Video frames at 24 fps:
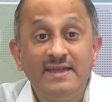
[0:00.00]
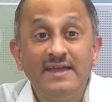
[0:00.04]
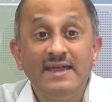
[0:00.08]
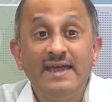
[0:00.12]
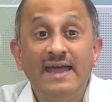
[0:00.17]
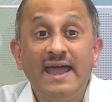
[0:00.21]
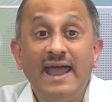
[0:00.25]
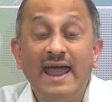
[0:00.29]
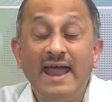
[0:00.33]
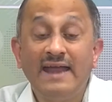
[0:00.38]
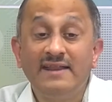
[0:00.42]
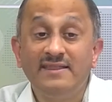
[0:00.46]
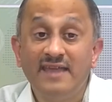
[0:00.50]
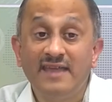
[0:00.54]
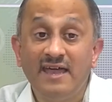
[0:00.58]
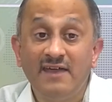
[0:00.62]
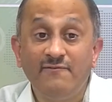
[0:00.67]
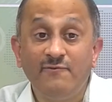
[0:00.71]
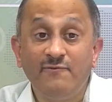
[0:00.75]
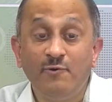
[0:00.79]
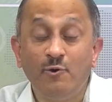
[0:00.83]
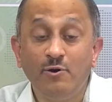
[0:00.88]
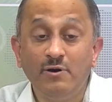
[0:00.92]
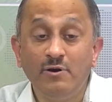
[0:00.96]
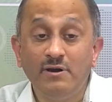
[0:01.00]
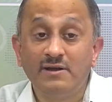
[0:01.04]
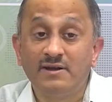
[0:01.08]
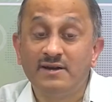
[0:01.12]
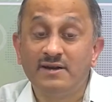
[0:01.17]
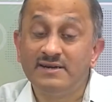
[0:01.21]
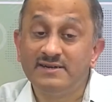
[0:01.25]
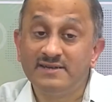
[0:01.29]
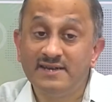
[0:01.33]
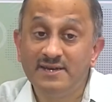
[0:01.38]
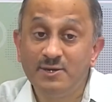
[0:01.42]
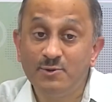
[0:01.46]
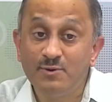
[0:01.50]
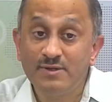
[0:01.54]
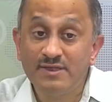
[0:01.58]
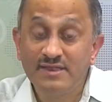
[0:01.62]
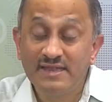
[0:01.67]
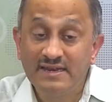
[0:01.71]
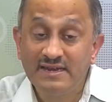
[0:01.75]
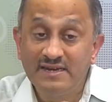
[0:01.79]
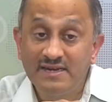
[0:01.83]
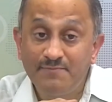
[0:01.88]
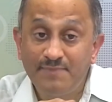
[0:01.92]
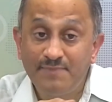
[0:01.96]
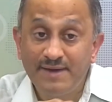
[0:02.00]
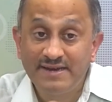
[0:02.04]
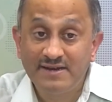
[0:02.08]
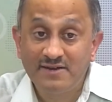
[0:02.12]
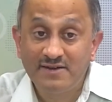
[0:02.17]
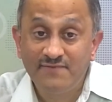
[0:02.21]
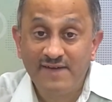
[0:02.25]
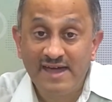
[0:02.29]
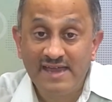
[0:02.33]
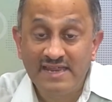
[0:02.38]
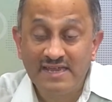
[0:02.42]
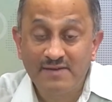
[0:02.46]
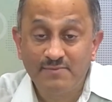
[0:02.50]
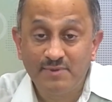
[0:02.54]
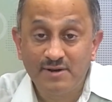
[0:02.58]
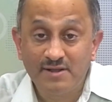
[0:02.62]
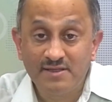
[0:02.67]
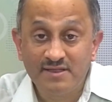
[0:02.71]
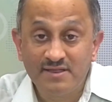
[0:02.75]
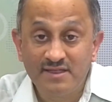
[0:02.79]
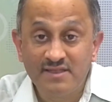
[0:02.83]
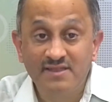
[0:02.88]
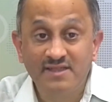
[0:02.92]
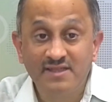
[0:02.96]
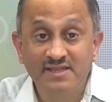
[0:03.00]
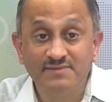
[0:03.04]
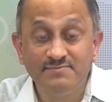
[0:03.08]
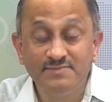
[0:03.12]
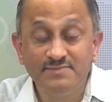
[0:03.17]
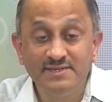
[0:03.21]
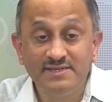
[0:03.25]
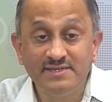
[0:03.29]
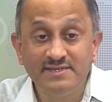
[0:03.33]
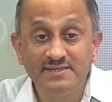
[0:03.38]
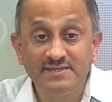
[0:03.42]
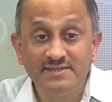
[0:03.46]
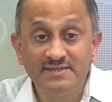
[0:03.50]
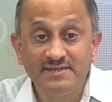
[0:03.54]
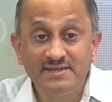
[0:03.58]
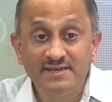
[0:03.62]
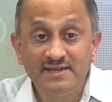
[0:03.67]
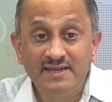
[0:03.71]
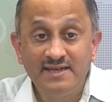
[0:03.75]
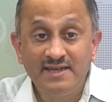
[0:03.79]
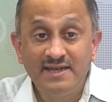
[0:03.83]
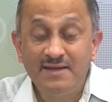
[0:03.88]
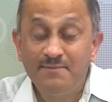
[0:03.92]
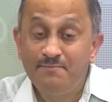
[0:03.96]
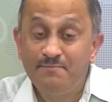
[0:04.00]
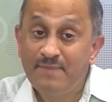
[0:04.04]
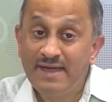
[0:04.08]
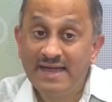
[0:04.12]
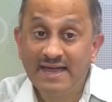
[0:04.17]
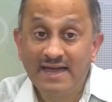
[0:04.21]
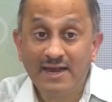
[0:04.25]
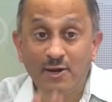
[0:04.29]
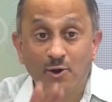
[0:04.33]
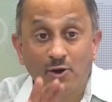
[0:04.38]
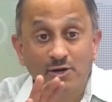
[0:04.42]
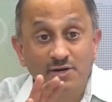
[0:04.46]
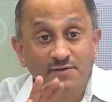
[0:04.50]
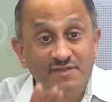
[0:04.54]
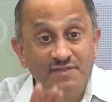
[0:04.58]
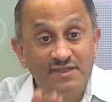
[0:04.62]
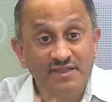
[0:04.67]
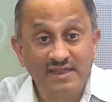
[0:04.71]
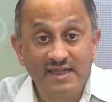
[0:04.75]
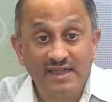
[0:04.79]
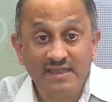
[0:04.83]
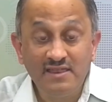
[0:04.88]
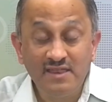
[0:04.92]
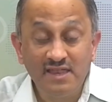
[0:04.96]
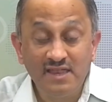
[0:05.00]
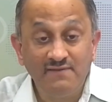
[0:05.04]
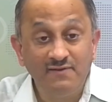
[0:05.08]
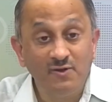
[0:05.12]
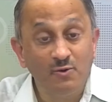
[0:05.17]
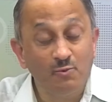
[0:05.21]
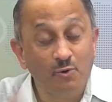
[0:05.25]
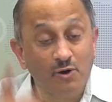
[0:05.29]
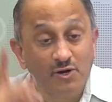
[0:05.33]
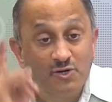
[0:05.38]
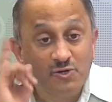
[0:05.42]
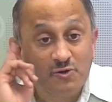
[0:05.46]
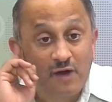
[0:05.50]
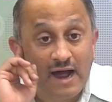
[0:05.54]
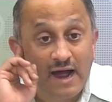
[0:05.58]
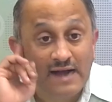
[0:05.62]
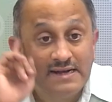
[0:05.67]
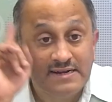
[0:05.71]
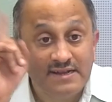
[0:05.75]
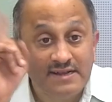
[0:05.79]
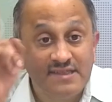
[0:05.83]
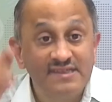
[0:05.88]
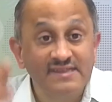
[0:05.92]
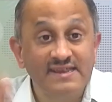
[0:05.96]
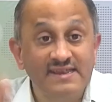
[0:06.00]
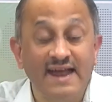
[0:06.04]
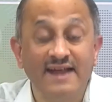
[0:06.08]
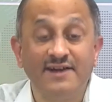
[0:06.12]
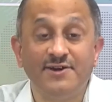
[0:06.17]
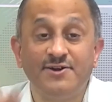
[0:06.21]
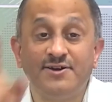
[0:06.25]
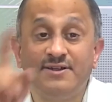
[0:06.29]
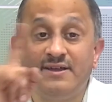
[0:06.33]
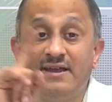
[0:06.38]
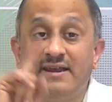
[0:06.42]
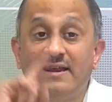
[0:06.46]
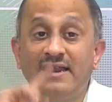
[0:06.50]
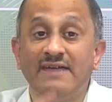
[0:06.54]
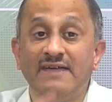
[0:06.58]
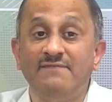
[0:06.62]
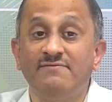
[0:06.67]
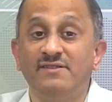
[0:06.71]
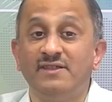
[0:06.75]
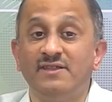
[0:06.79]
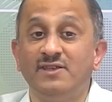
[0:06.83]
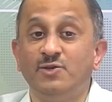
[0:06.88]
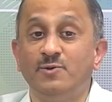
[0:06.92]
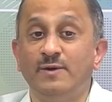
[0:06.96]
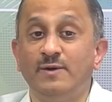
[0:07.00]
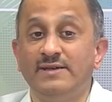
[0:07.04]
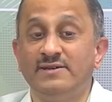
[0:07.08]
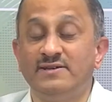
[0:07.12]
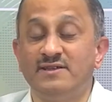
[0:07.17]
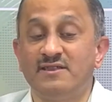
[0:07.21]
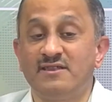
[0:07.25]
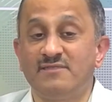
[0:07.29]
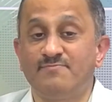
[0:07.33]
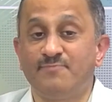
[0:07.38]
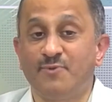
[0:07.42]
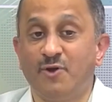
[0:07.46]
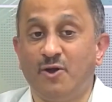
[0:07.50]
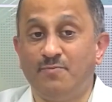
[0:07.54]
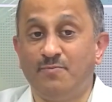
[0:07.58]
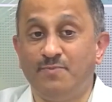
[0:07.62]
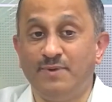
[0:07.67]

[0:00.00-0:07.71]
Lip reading: and therefore, continuous independent variable systems make a lot of sense if you want to understand real life situations properly.